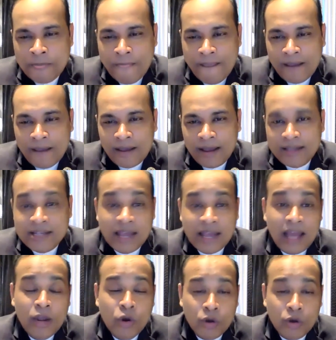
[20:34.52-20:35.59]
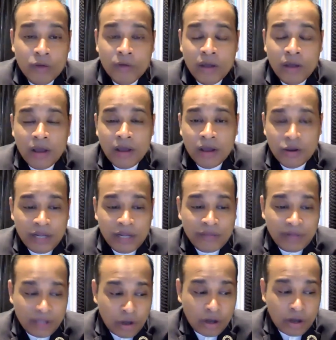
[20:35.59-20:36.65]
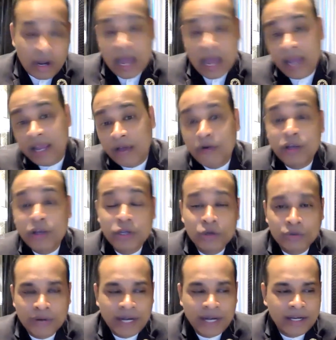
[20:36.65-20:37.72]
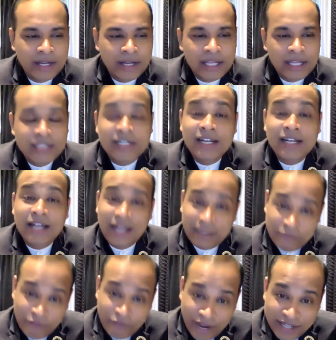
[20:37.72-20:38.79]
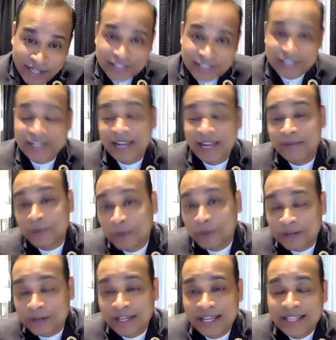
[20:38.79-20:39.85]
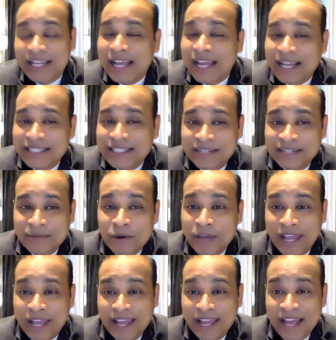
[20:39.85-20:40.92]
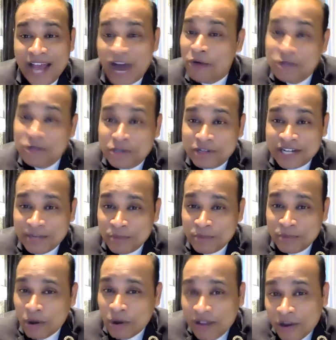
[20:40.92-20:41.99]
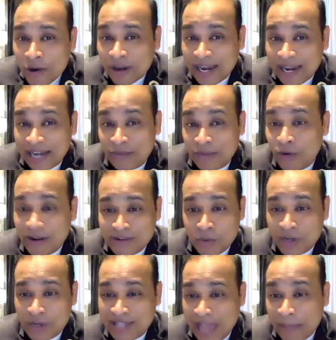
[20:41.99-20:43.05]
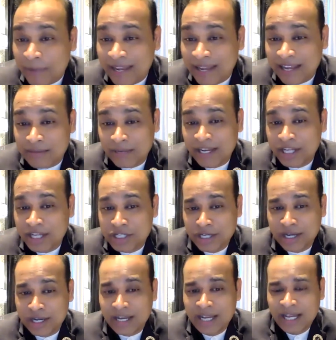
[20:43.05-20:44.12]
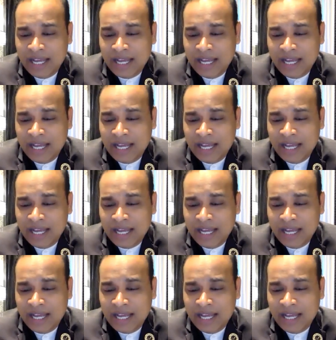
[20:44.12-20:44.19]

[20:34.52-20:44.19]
I say, hello, good evening, or hi, how are you, right? He said, I'm fine, sir, I'm good. Then I asked him, okay, how is your trip going on, and what's happening in Malaysia?